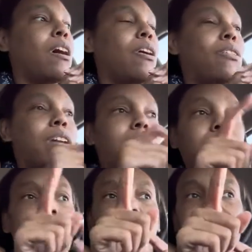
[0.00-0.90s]
Hold on.
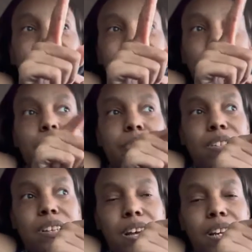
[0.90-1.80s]
Did I get that
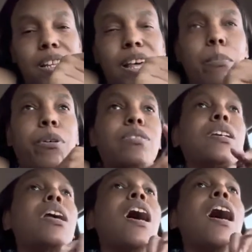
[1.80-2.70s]
person talking to that
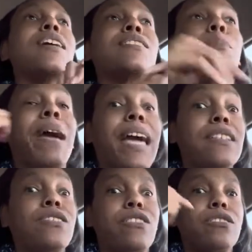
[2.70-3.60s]
person? And so my
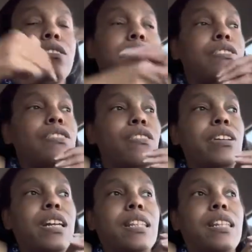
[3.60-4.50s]
head starts
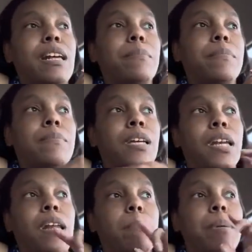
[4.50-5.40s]
turning and then I'm
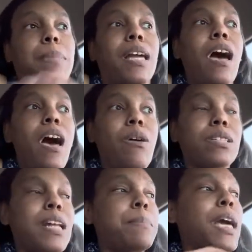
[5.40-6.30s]
looking up and I'm like, oh,
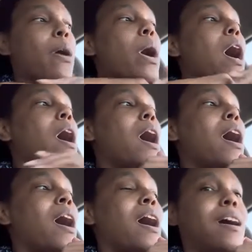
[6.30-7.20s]
it's time to go.
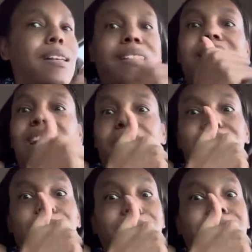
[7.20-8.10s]
Love
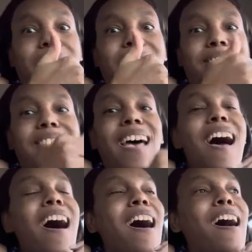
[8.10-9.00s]
those
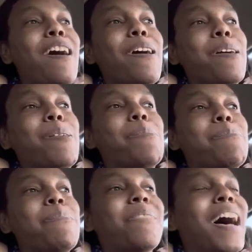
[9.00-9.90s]

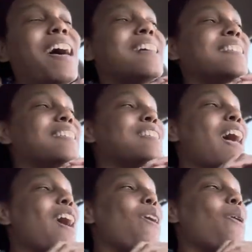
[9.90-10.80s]
events.
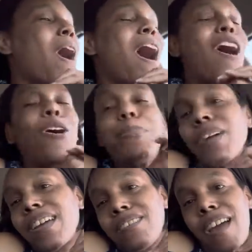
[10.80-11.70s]
So hope you
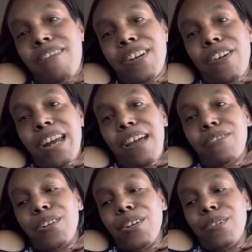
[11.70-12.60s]
guys are having a great
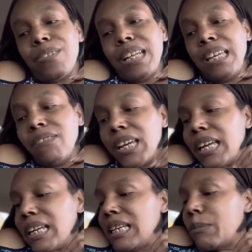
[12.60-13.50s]
afternoon,
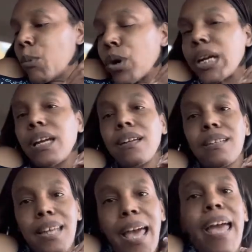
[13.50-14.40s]
evening, morning,
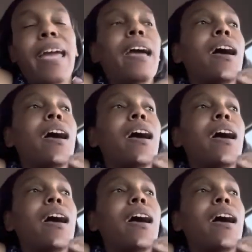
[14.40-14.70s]
day.